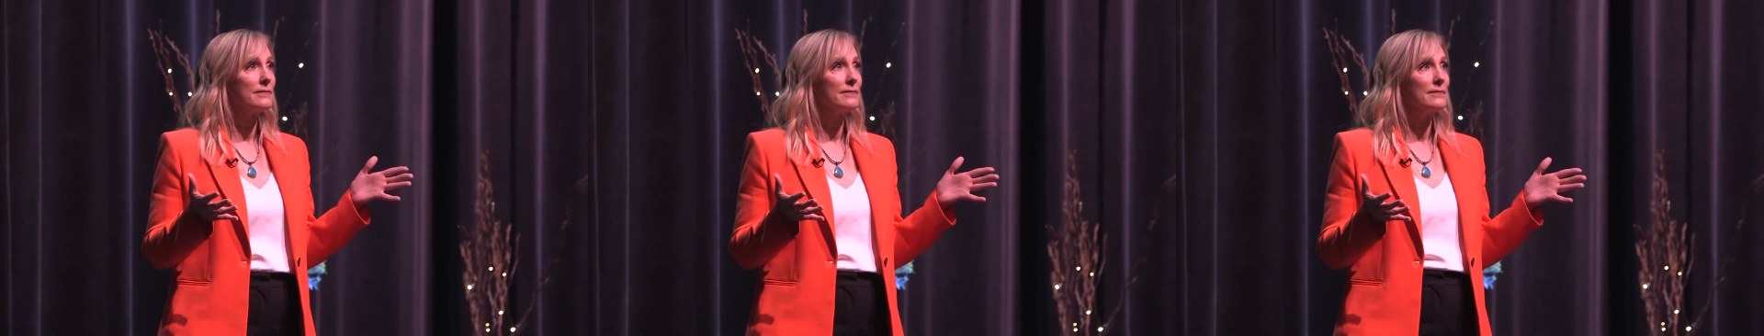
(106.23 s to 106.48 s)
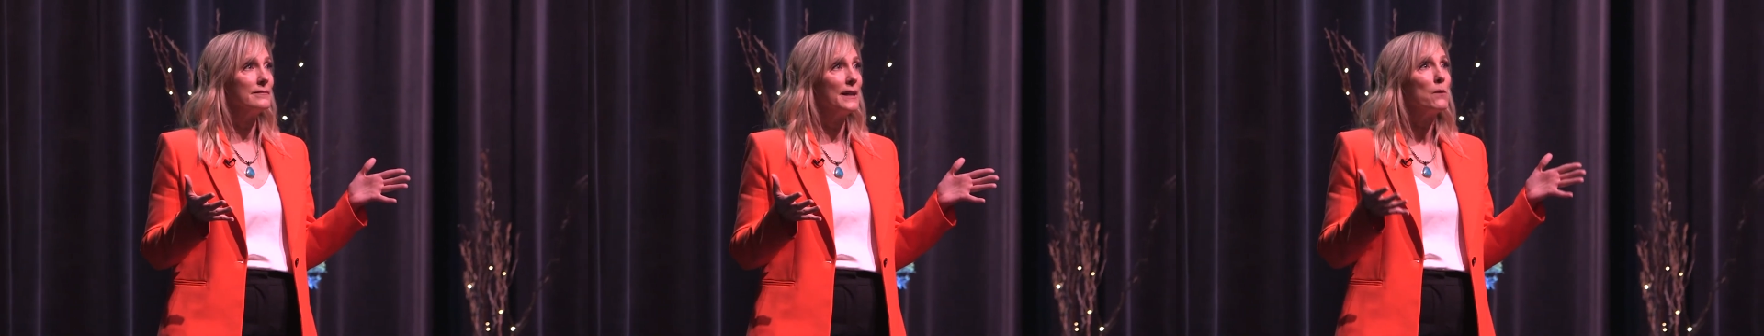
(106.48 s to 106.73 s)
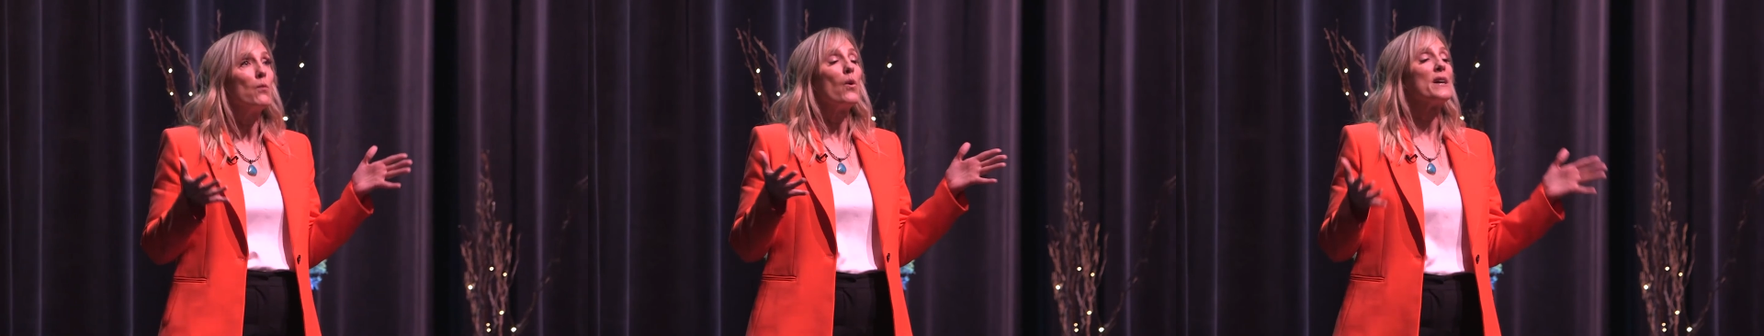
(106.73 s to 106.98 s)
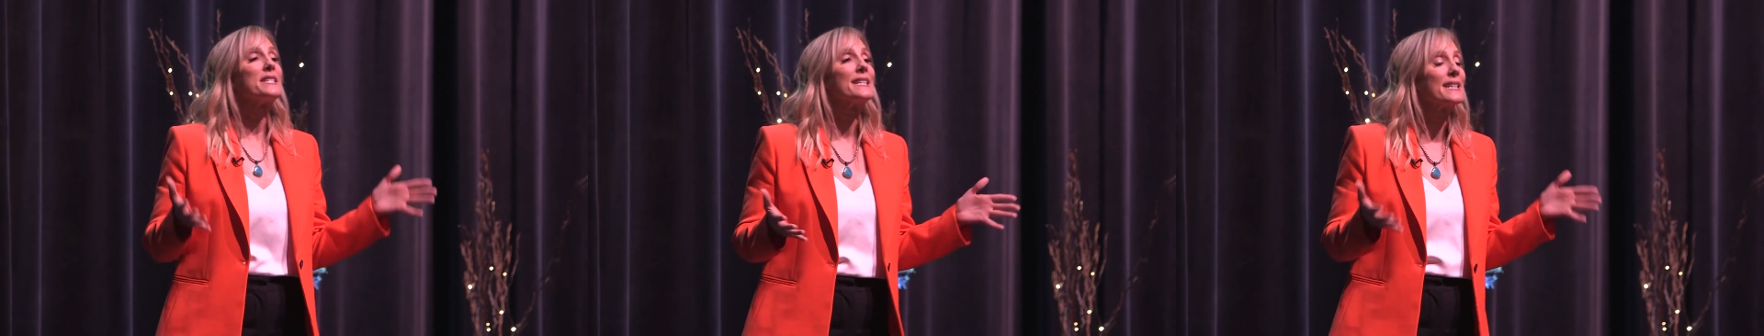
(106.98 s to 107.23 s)
It
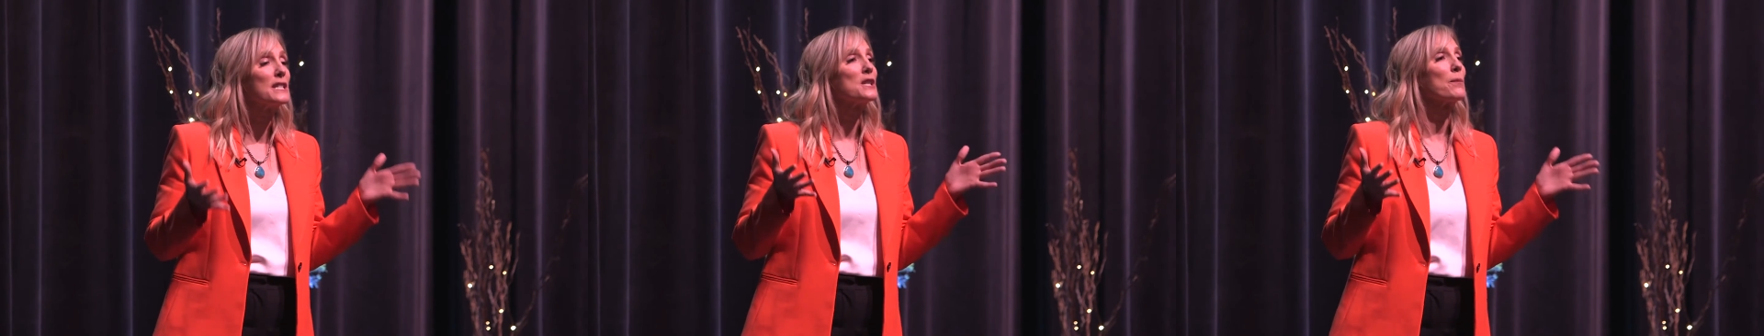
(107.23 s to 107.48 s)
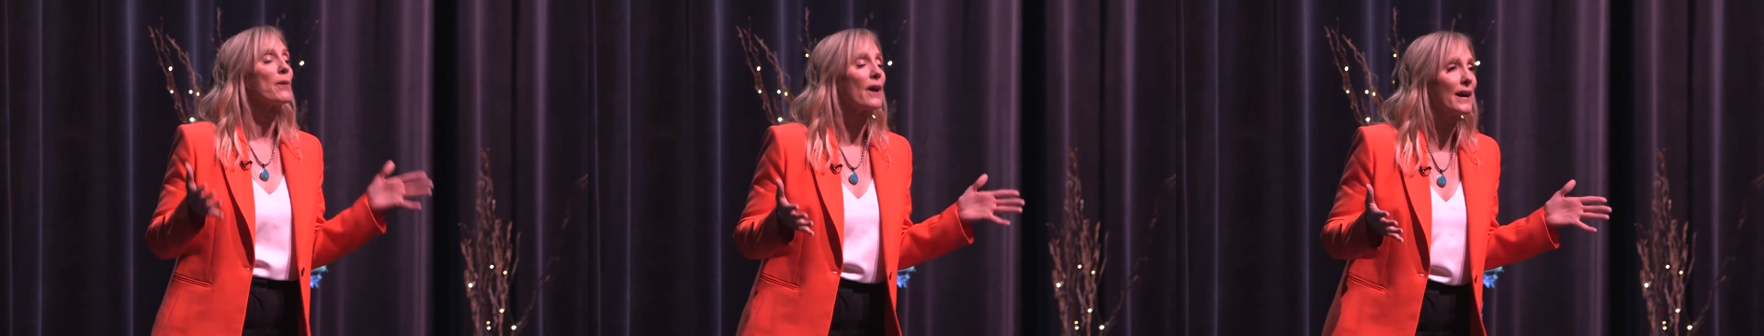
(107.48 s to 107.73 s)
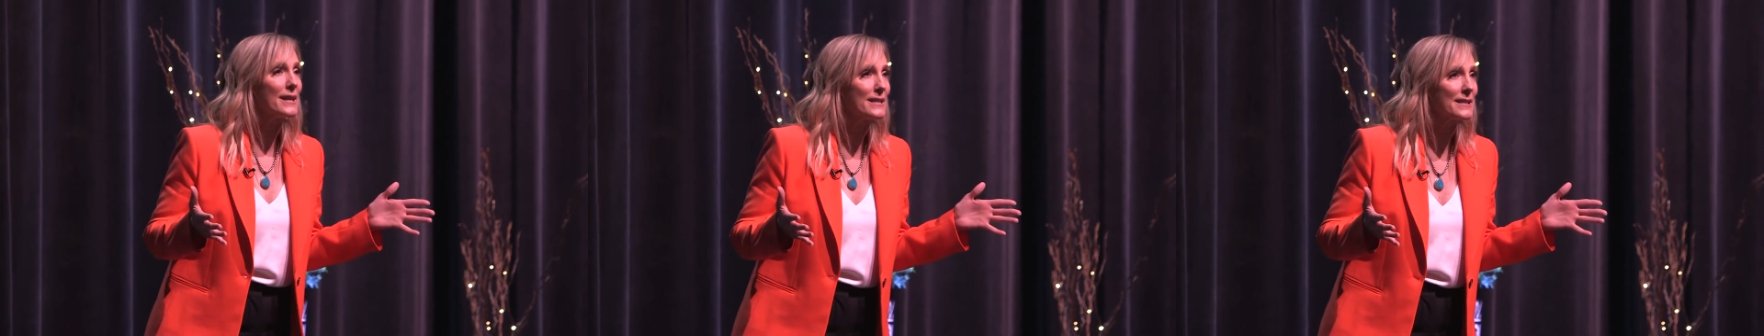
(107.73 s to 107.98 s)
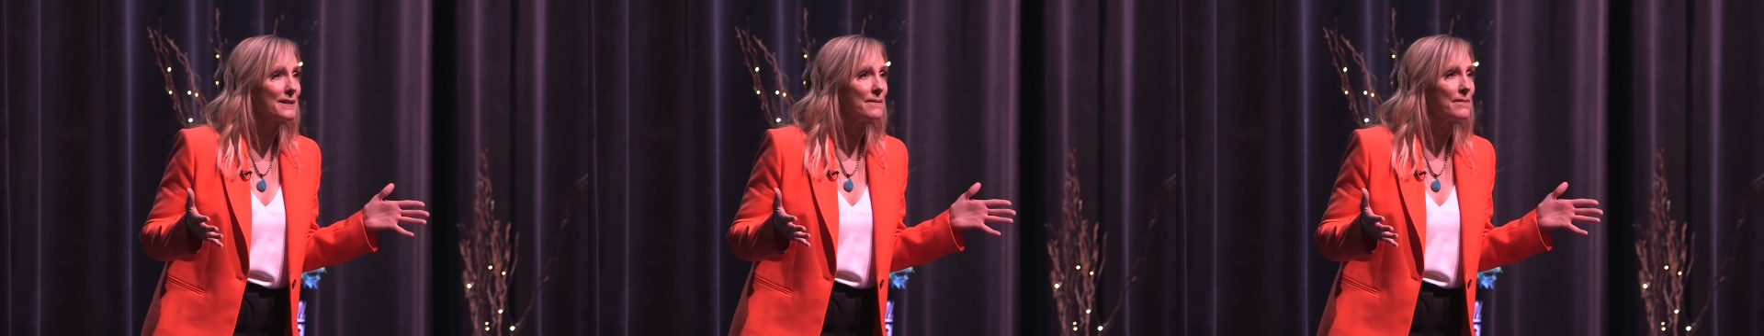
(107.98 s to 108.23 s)
wasn't a surprise.
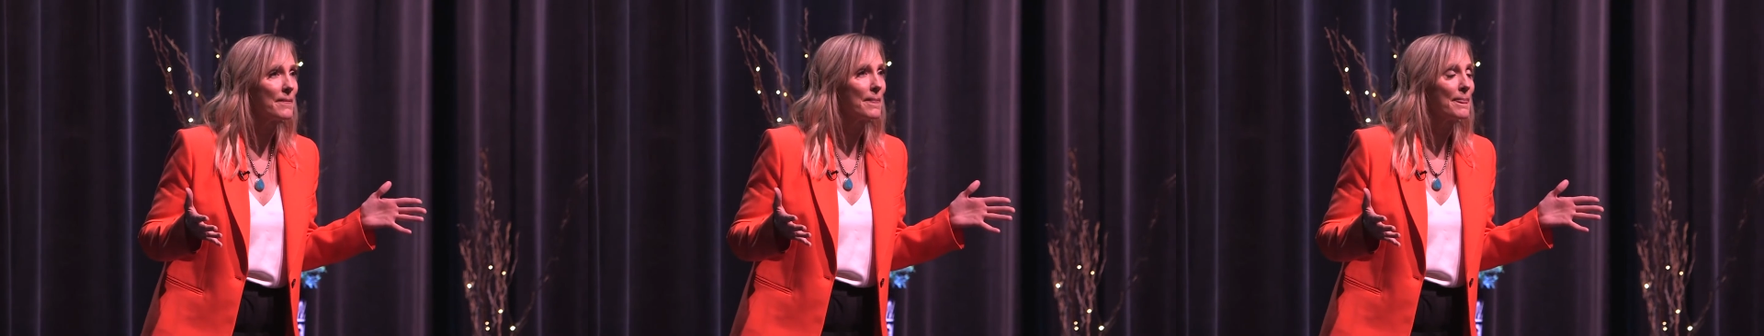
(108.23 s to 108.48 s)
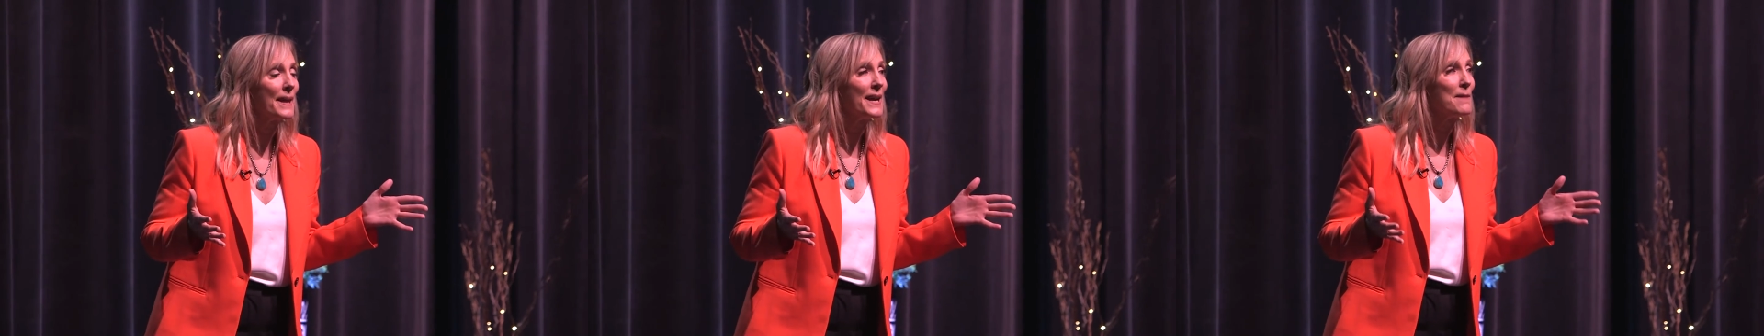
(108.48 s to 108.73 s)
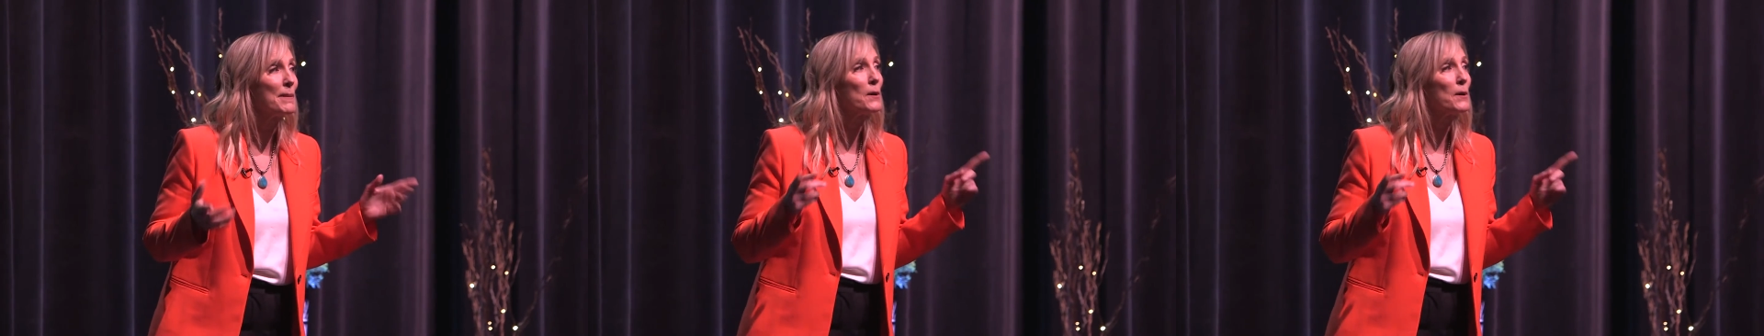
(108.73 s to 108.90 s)
But